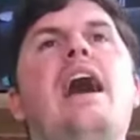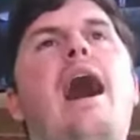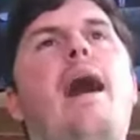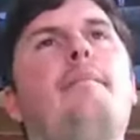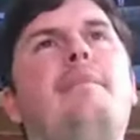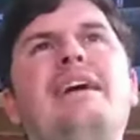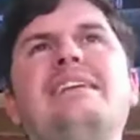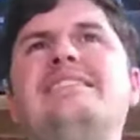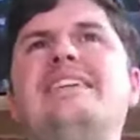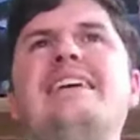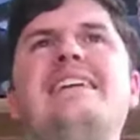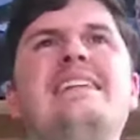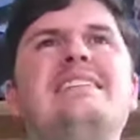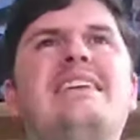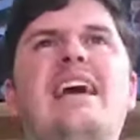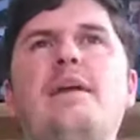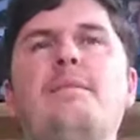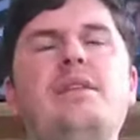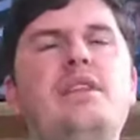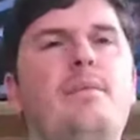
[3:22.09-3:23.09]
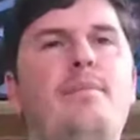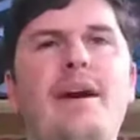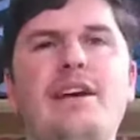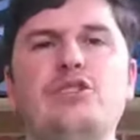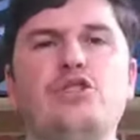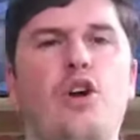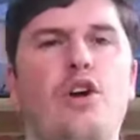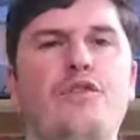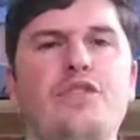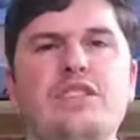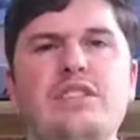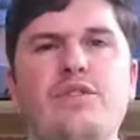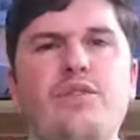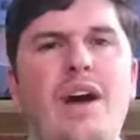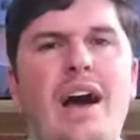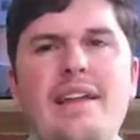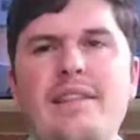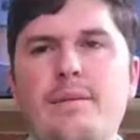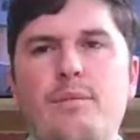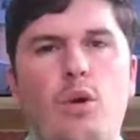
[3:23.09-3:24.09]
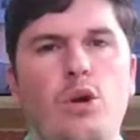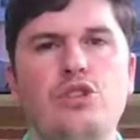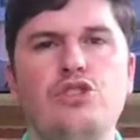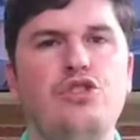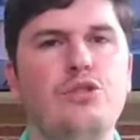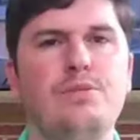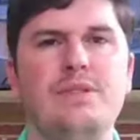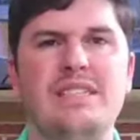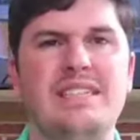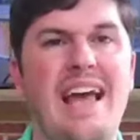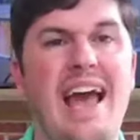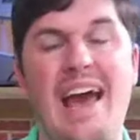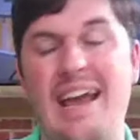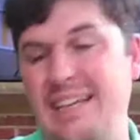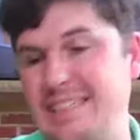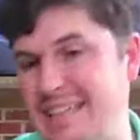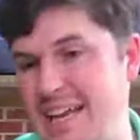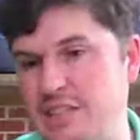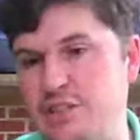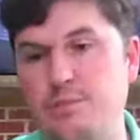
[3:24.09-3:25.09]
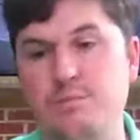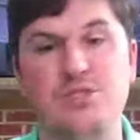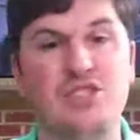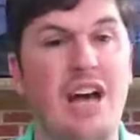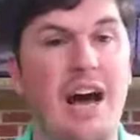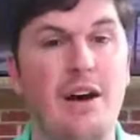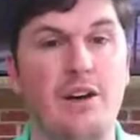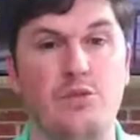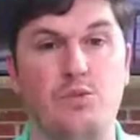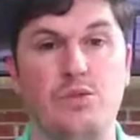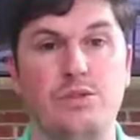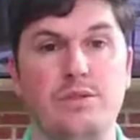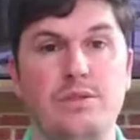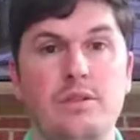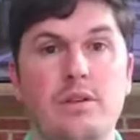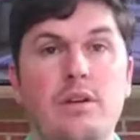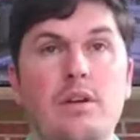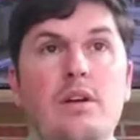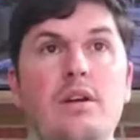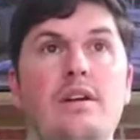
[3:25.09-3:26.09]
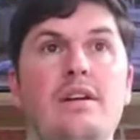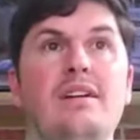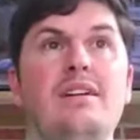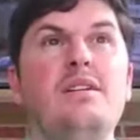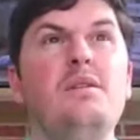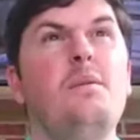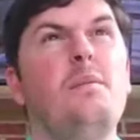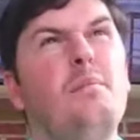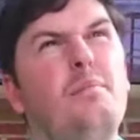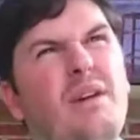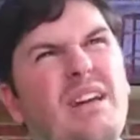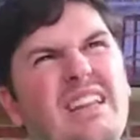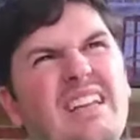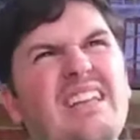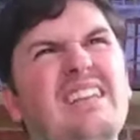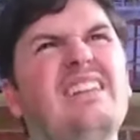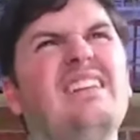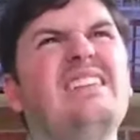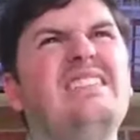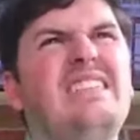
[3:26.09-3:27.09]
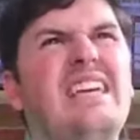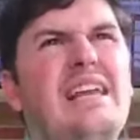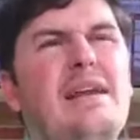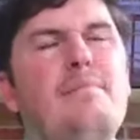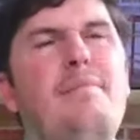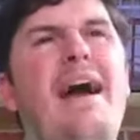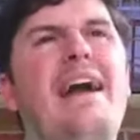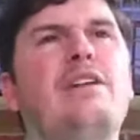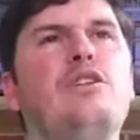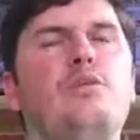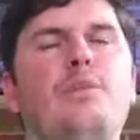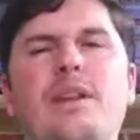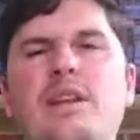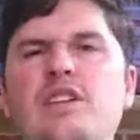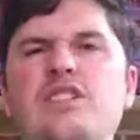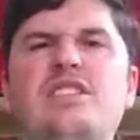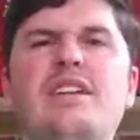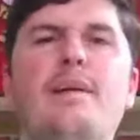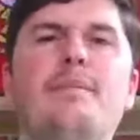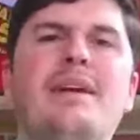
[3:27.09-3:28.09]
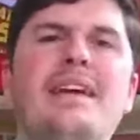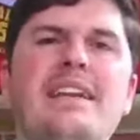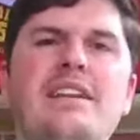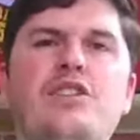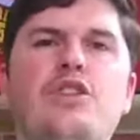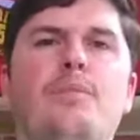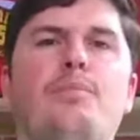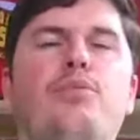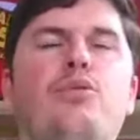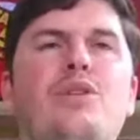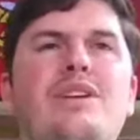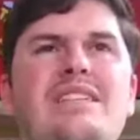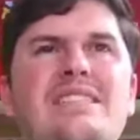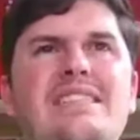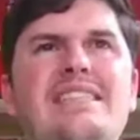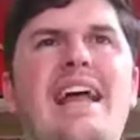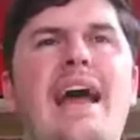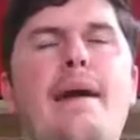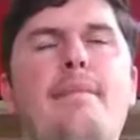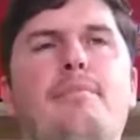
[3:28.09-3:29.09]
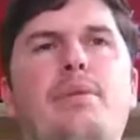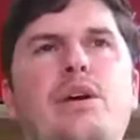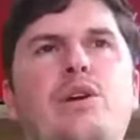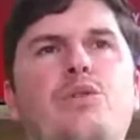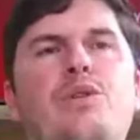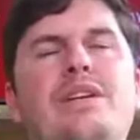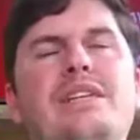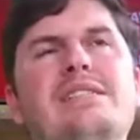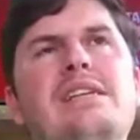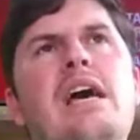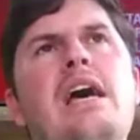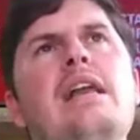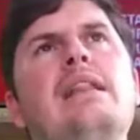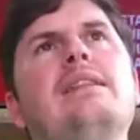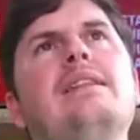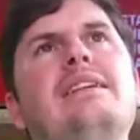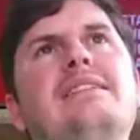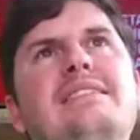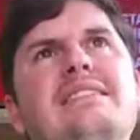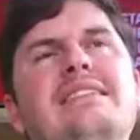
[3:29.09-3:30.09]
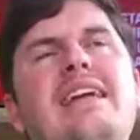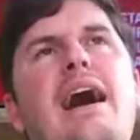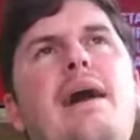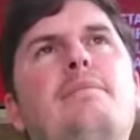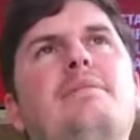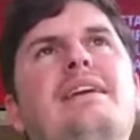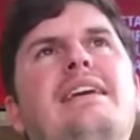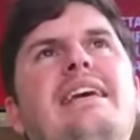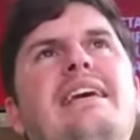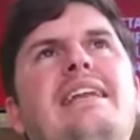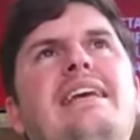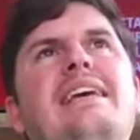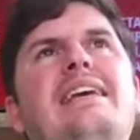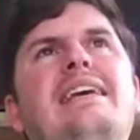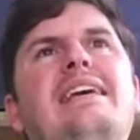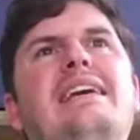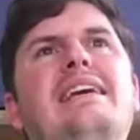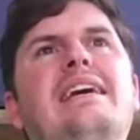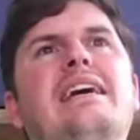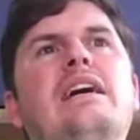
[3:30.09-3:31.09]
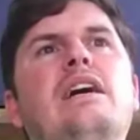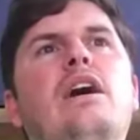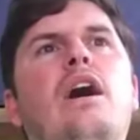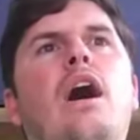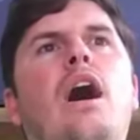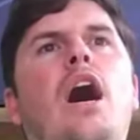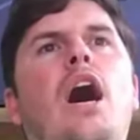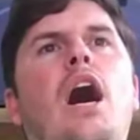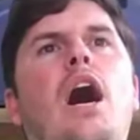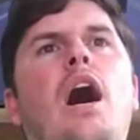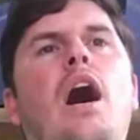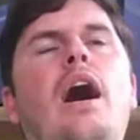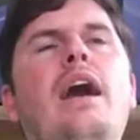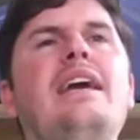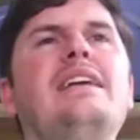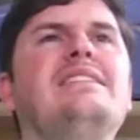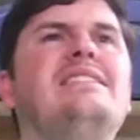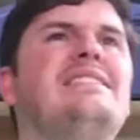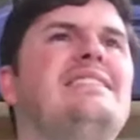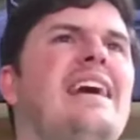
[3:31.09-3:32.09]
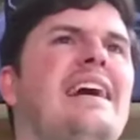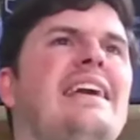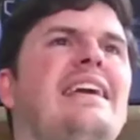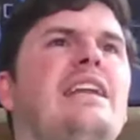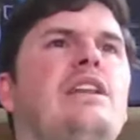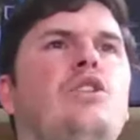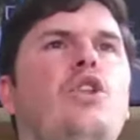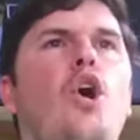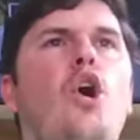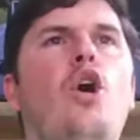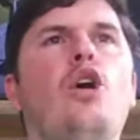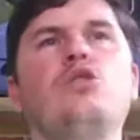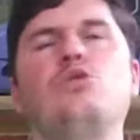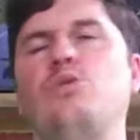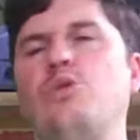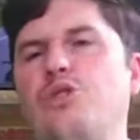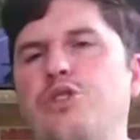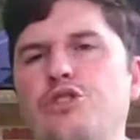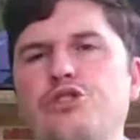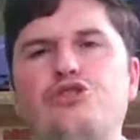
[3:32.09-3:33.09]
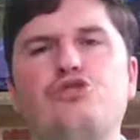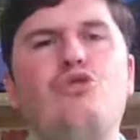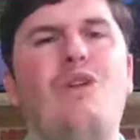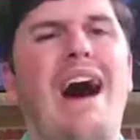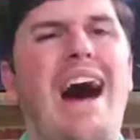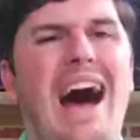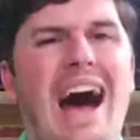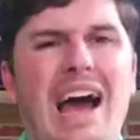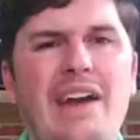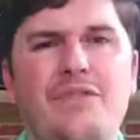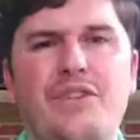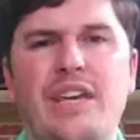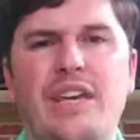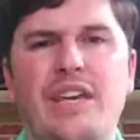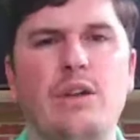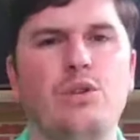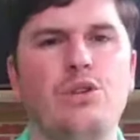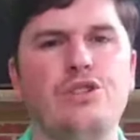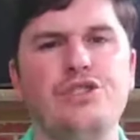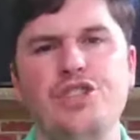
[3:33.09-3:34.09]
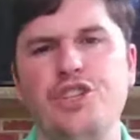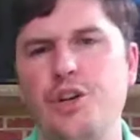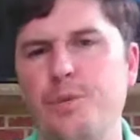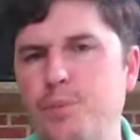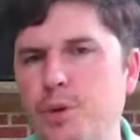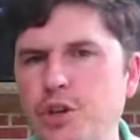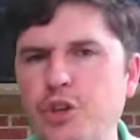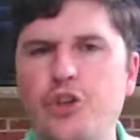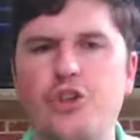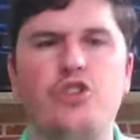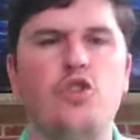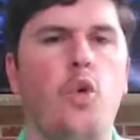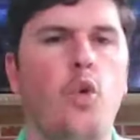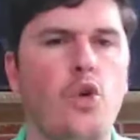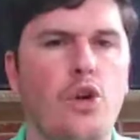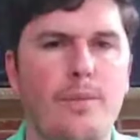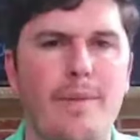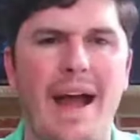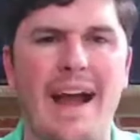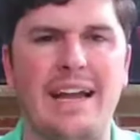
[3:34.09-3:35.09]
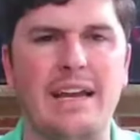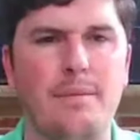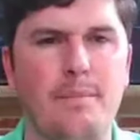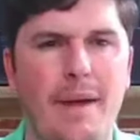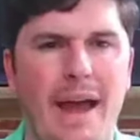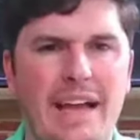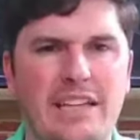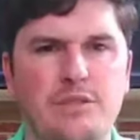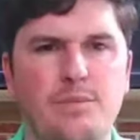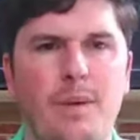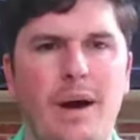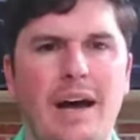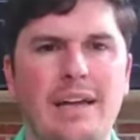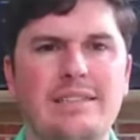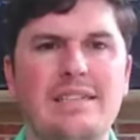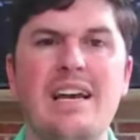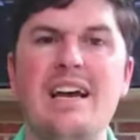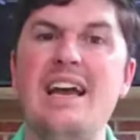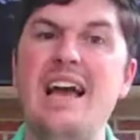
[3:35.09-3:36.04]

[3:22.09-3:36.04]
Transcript: I'm not saying it's got to be the best offensive line that Mark Stoops has had. He's had some solid ones. But let, us get it back a little bit. Let's stop getting the pre-snap penalties. Let's stop getting uh, in second and longs where they're drive killers and you're putting your quarterback in bad spots.